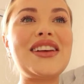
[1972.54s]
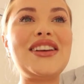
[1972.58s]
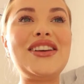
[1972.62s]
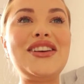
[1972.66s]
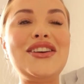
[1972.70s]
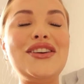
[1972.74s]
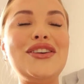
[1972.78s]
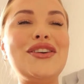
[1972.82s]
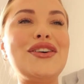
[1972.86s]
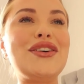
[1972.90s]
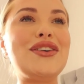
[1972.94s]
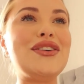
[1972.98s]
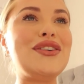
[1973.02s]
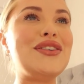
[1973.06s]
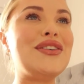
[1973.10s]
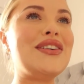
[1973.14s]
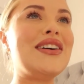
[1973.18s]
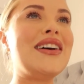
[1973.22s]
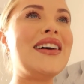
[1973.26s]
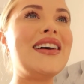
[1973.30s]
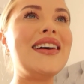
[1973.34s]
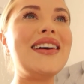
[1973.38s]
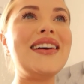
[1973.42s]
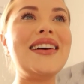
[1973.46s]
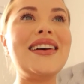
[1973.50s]
you
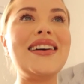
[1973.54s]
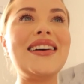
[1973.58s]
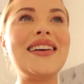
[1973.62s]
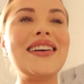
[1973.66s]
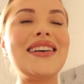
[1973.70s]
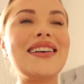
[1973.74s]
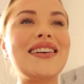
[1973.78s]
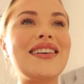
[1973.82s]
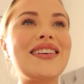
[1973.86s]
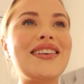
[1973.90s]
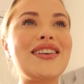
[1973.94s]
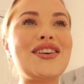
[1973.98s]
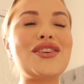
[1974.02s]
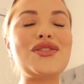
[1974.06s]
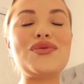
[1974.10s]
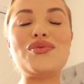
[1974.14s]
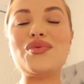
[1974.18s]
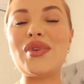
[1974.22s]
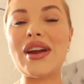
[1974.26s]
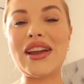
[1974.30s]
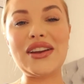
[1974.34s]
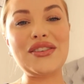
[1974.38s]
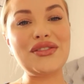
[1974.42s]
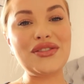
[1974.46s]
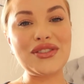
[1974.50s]
know,
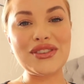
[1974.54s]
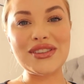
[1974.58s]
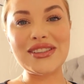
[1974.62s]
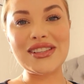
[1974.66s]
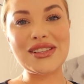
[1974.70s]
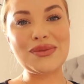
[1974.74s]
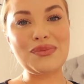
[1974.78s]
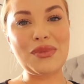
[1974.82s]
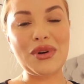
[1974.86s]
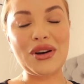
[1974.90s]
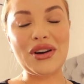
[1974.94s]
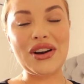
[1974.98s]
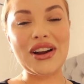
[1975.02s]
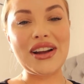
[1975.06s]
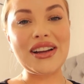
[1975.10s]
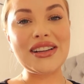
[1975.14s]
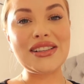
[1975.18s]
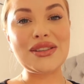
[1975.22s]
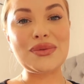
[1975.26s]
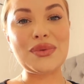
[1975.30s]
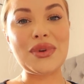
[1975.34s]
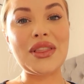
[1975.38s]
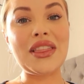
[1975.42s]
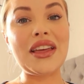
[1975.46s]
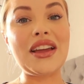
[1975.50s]
grateful
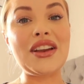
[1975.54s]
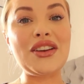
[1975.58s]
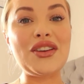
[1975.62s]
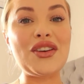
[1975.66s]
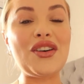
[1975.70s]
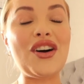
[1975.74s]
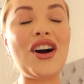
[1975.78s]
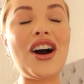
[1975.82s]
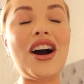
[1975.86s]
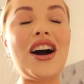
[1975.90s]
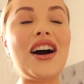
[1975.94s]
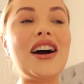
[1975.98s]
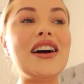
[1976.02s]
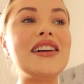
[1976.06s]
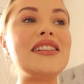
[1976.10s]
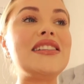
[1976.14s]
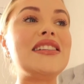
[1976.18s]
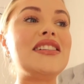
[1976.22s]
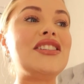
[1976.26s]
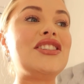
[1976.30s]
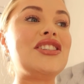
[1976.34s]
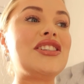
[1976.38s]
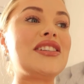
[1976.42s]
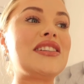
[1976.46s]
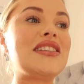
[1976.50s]
spirit within your heart,
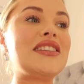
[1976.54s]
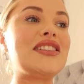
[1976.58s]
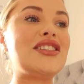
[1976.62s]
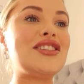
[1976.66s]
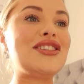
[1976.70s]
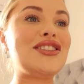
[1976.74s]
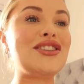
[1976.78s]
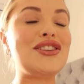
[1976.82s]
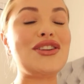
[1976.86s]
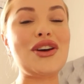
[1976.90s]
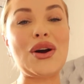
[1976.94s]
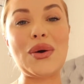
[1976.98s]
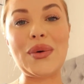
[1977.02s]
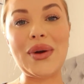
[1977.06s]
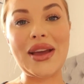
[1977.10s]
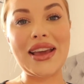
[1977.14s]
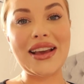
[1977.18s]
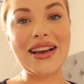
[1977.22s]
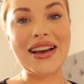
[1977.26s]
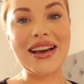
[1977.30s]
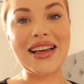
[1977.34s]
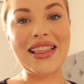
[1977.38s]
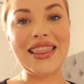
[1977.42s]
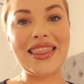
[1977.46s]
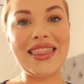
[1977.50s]
and just
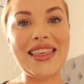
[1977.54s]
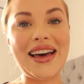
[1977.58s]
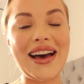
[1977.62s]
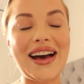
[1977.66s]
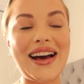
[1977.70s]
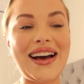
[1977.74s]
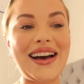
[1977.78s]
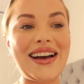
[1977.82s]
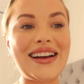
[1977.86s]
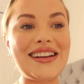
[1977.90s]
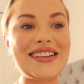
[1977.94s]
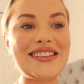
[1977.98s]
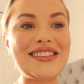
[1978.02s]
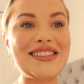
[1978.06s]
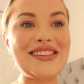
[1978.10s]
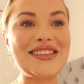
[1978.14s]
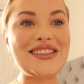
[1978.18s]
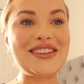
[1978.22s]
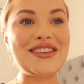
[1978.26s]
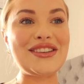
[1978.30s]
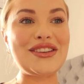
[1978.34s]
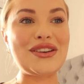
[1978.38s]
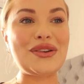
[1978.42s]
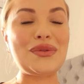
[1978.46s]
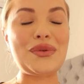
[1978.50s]
knowing that,
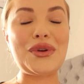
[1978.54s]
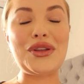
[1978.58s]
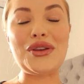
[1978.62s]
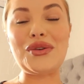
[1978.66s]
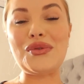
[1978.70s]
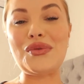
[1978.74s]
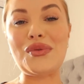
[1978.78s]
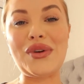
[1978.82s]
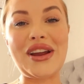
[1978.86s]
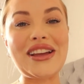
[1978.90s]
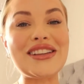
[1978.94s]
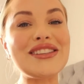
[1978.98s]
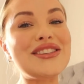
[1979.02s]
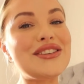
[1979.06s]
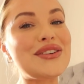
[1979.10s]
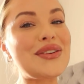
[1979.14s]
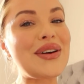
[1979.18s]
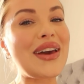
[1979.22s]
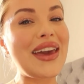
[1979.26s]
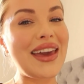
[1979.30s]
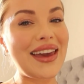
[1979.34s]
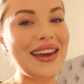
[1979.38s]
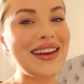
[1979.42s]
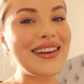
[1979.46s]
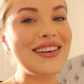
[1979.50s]
you know, when you rest your
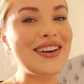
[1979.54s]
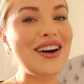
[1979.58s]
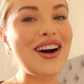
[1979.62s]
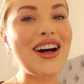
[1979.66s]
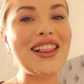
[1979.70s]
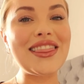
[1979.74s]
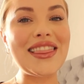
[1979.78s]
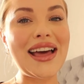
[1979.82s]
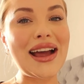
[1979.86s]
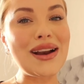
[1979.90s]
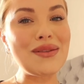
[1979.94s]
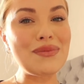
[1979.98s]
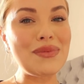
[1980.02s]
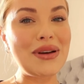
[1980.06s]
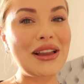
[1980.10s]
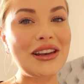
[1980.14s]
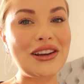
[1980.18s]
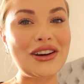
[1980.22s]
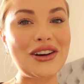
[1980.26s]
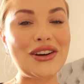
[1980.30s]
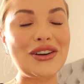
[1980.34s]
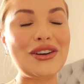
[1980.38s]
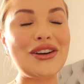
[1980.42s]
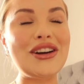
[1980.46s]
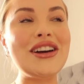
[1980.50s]
head on that
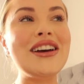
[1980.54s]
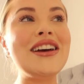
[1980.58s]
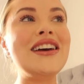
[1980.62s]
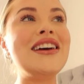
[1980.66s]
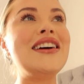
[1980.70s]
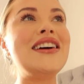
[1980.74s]
pillow